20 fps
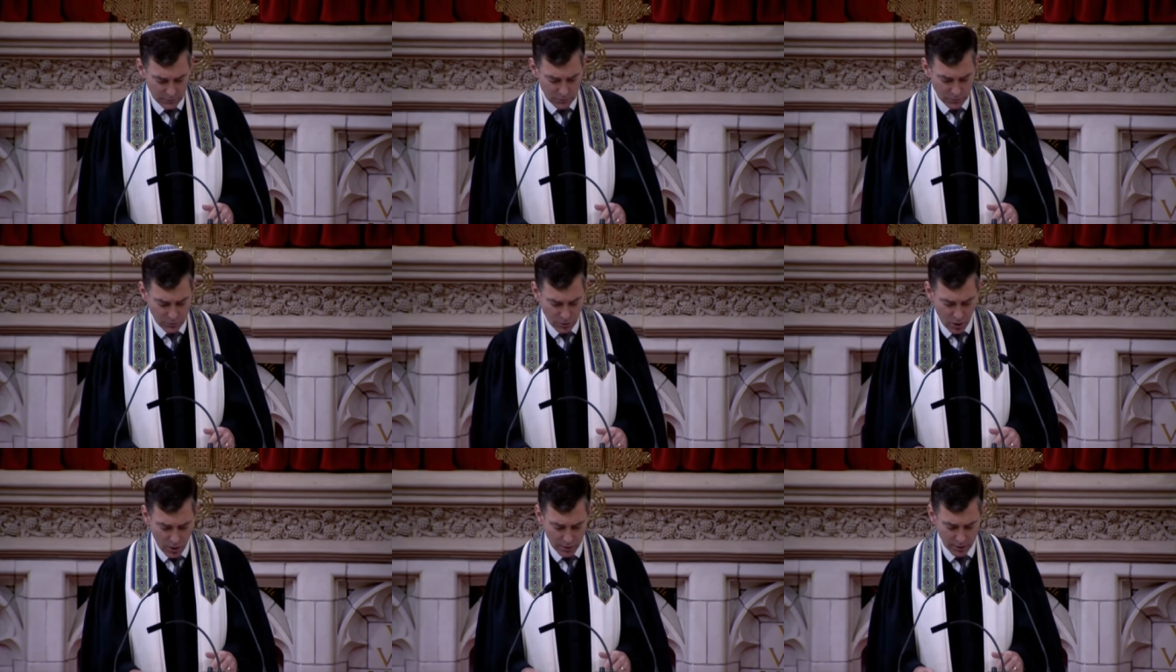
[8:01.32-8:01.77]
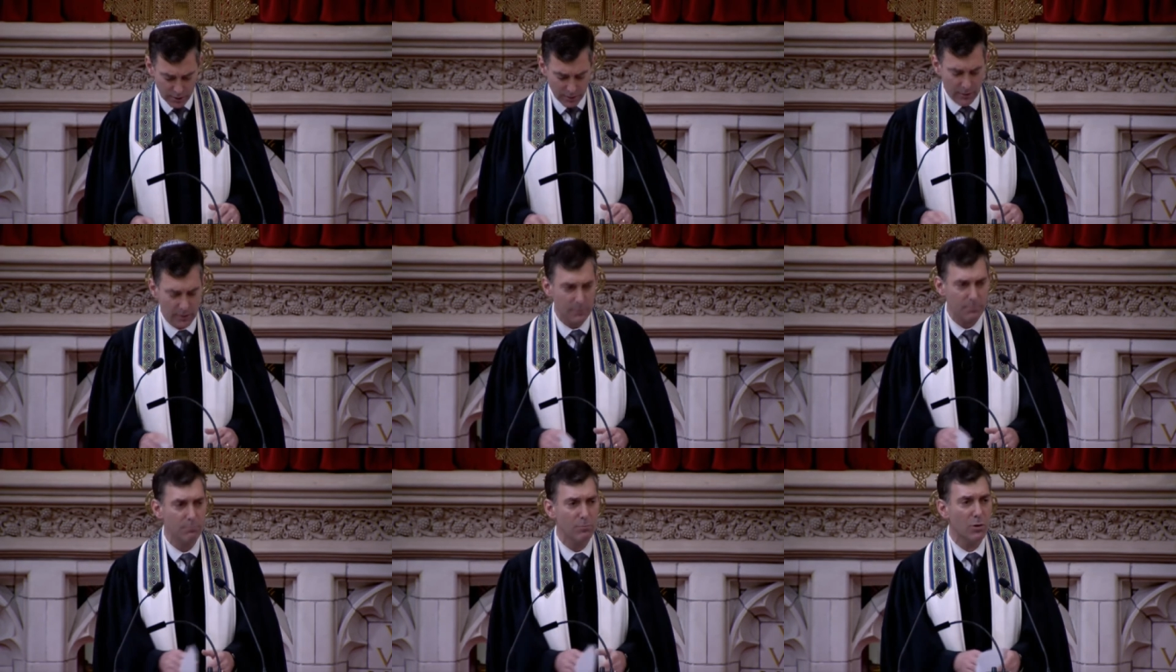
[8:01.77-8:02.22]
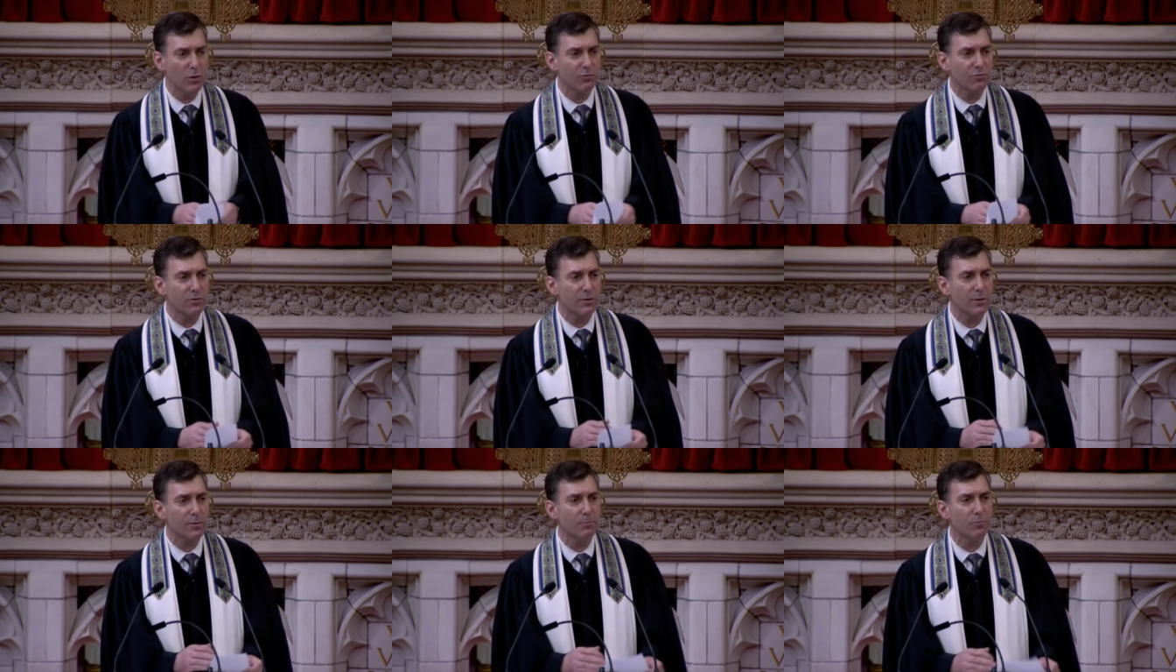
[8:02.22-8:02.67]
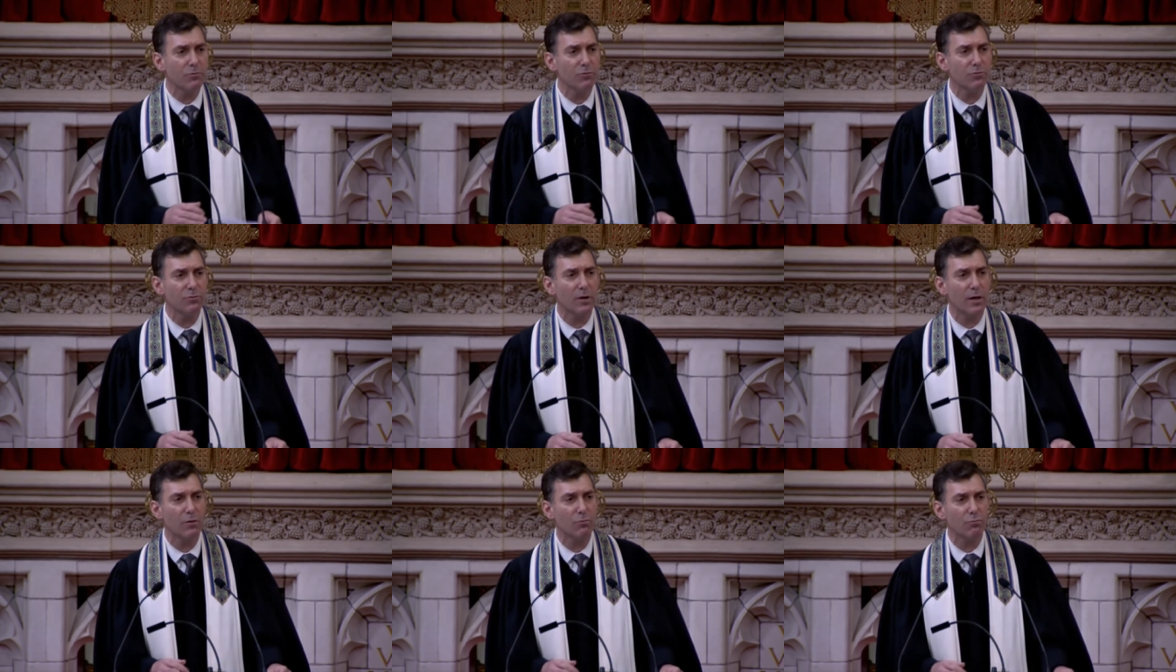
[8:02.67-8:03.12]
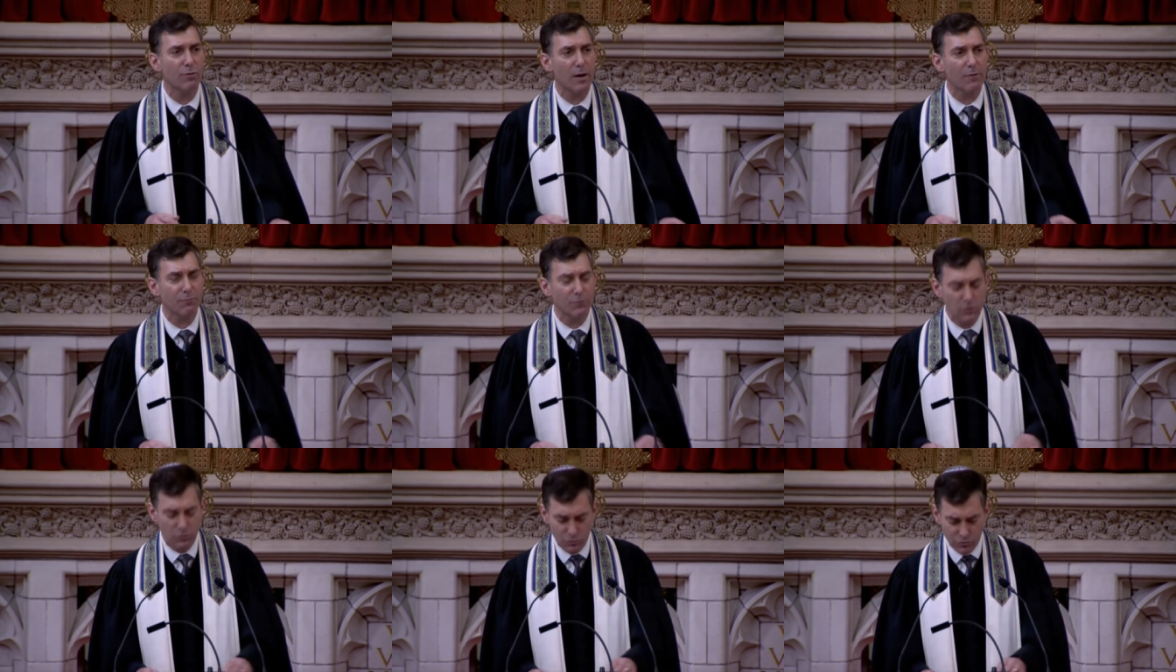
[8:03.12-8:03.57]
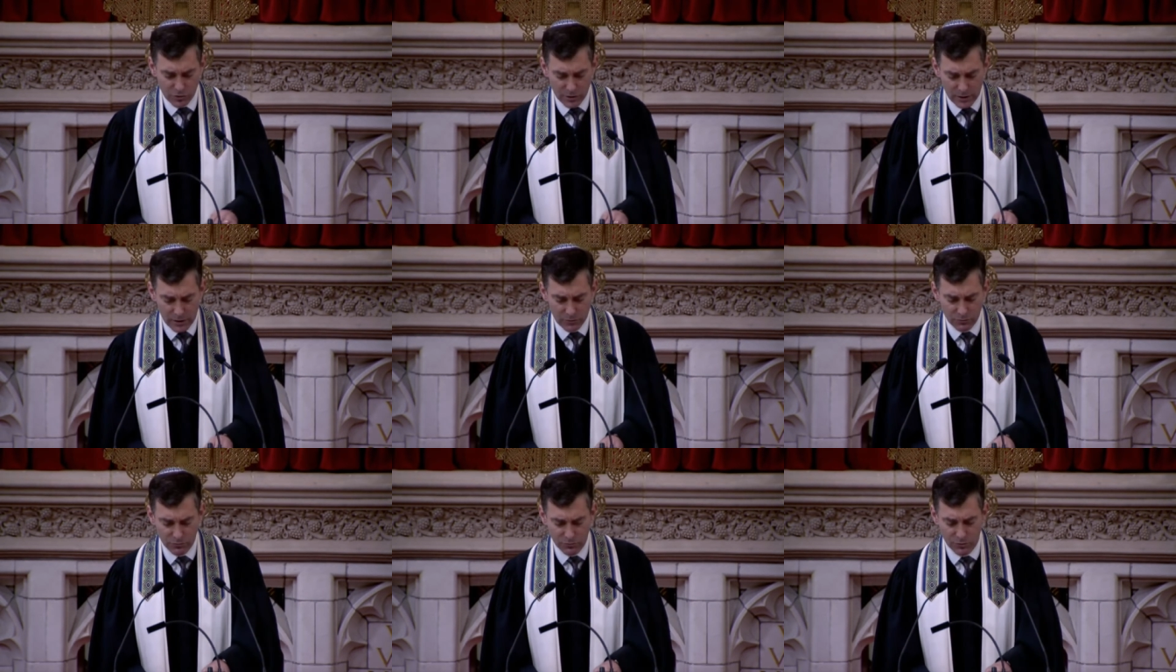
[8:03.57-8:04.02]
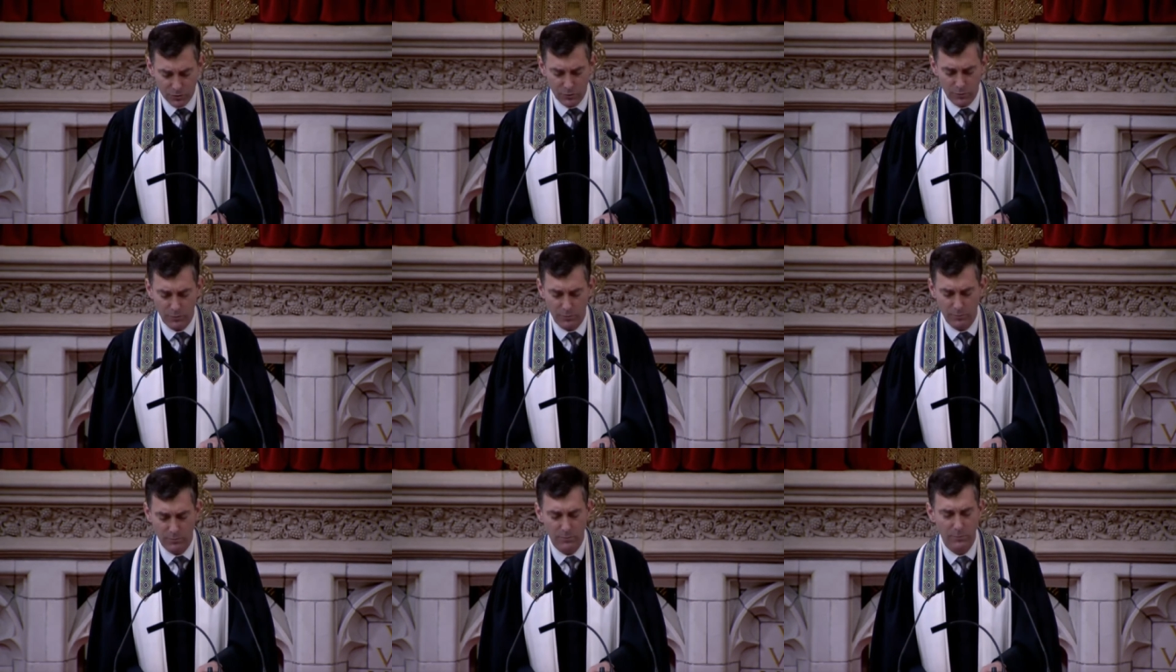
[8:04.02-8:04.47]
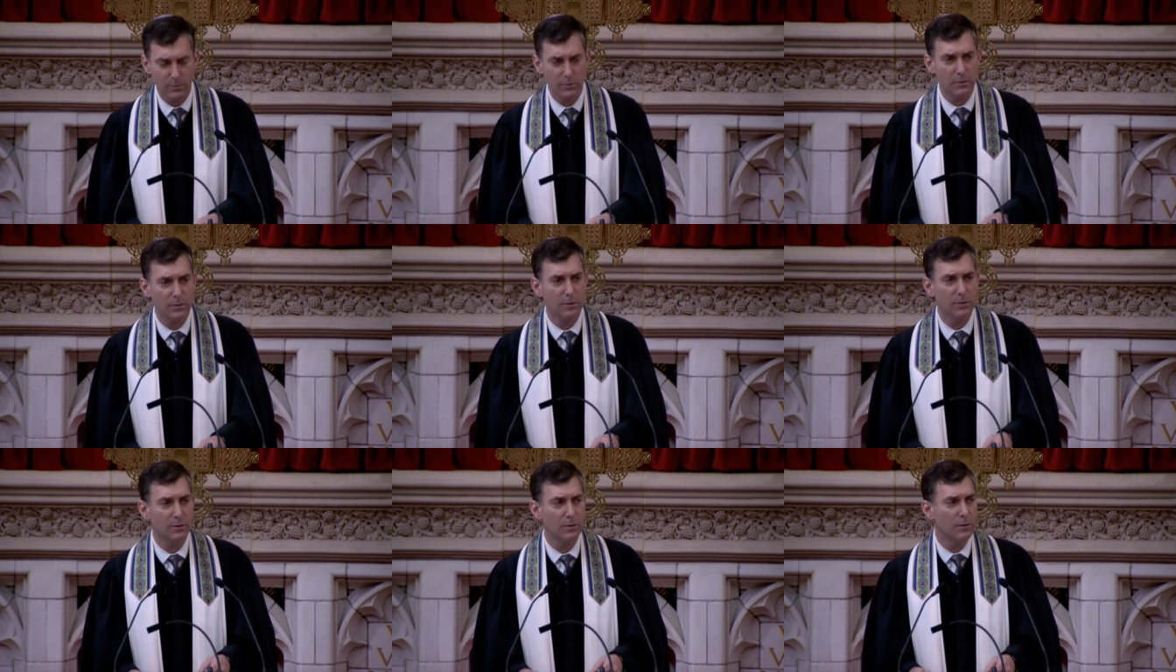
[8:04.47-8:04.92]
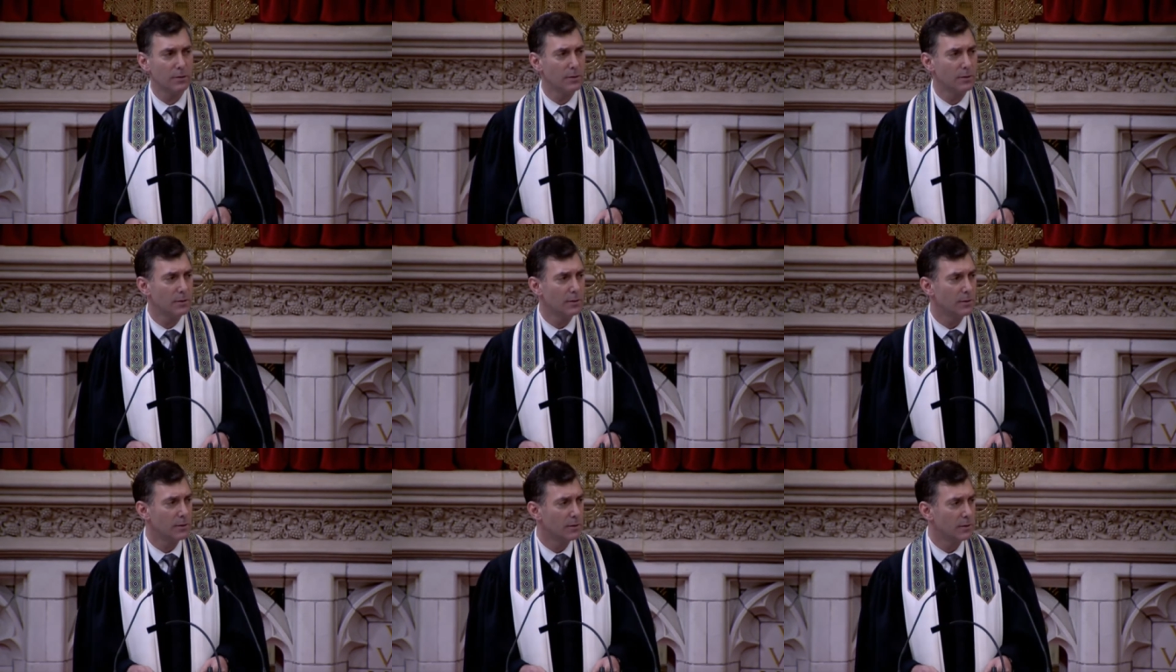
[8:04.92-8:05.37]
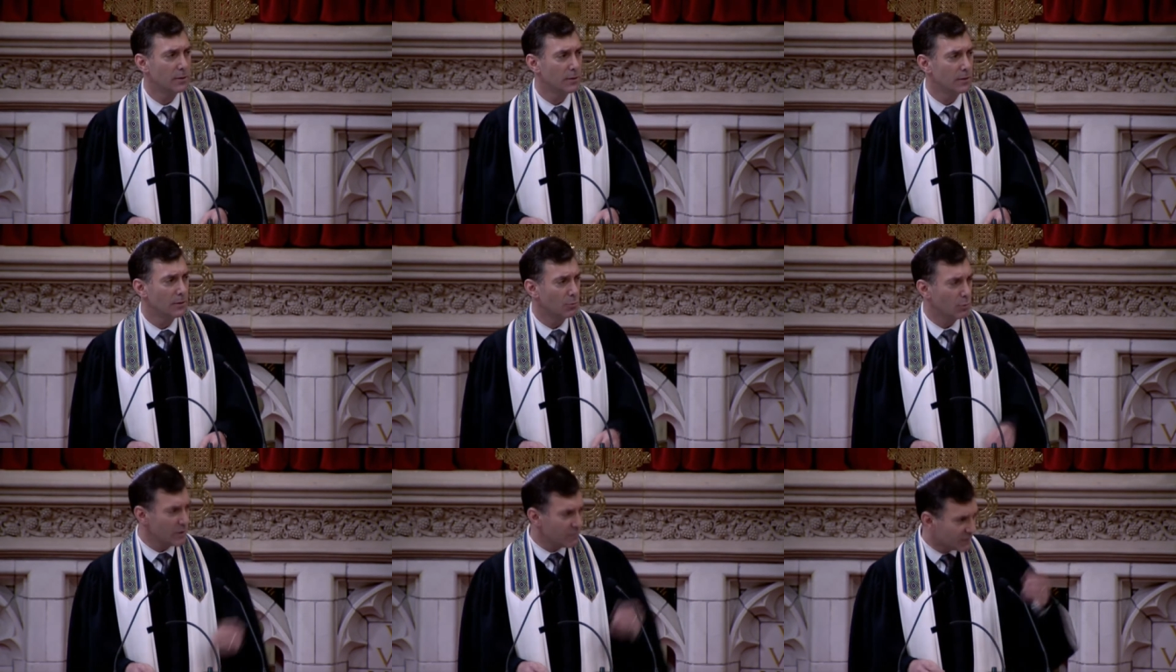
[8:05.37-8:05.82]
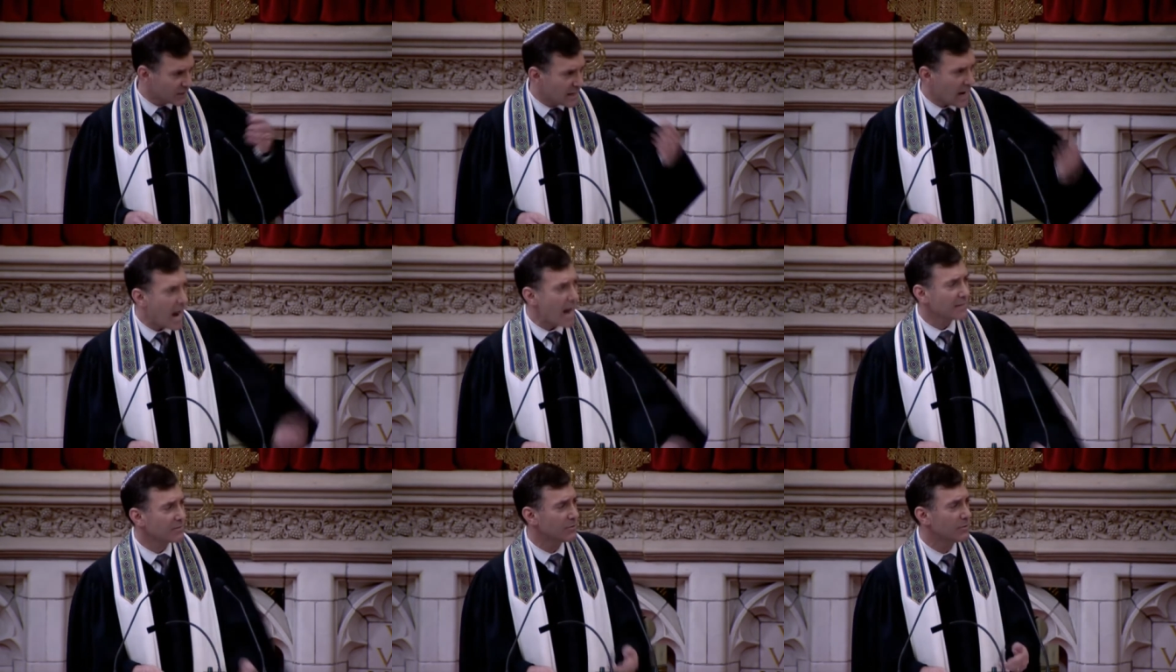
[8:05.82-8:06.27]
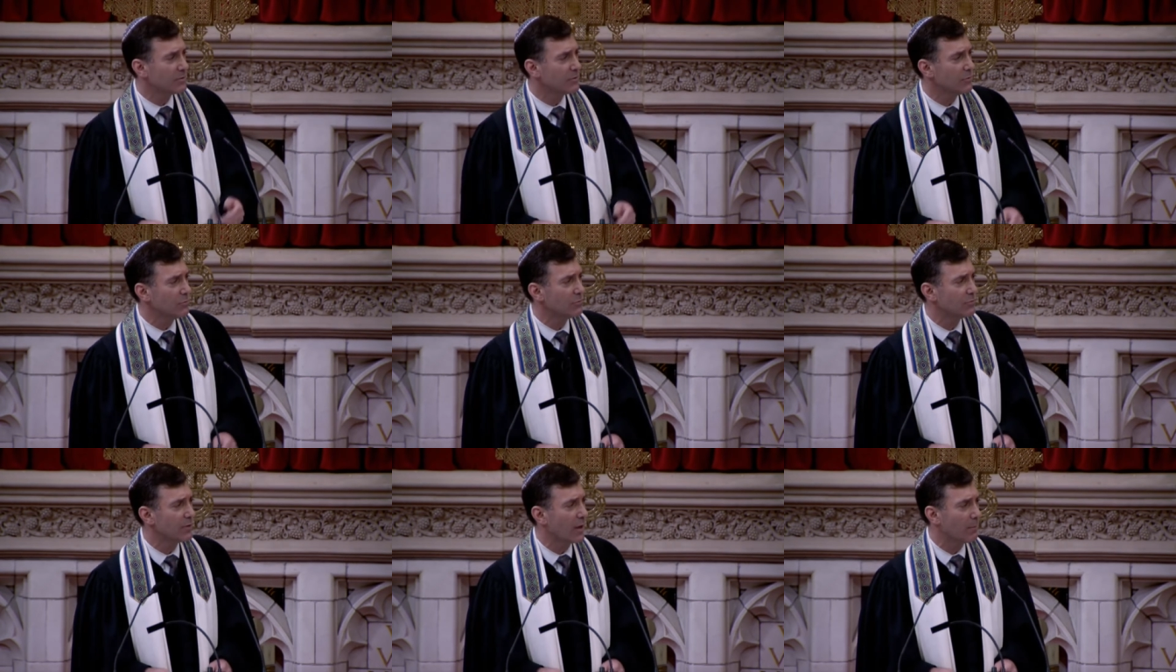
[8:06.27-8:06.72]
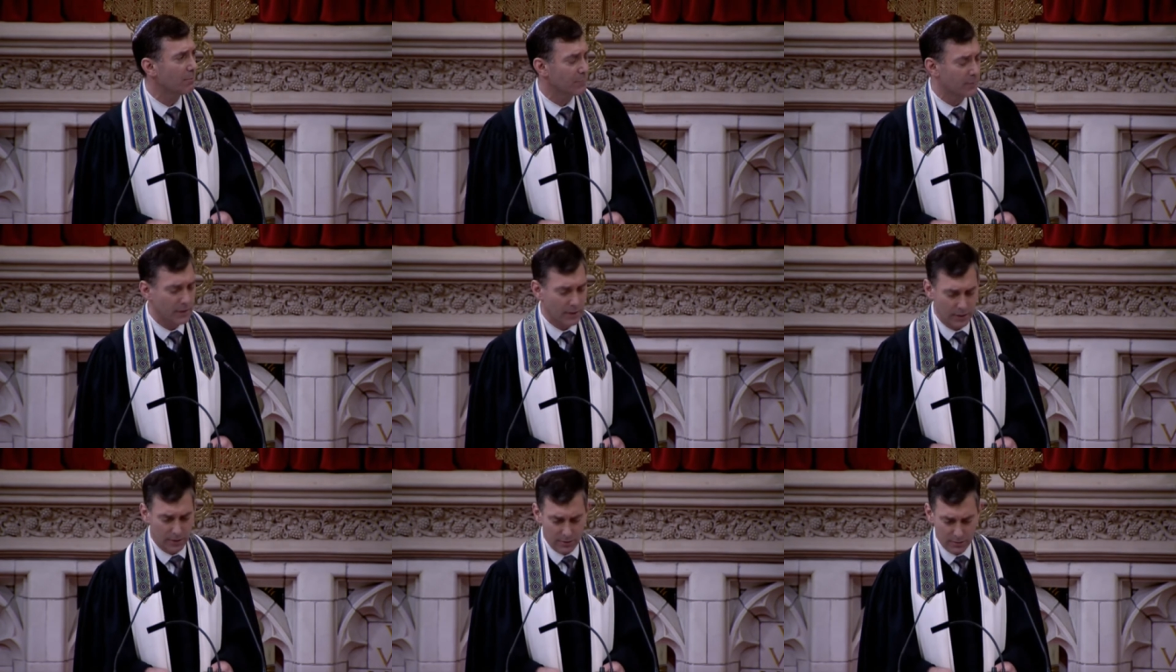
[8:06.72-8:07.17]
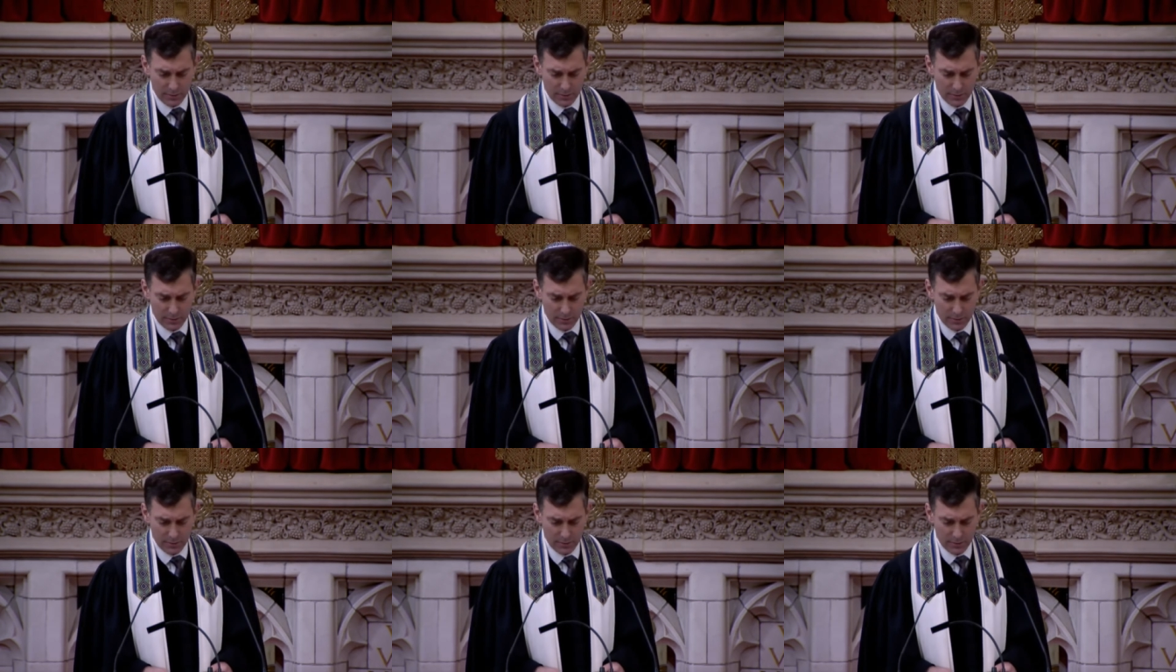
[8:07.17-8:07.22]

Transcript: targeted Muslims and refugees too. We've got to do something.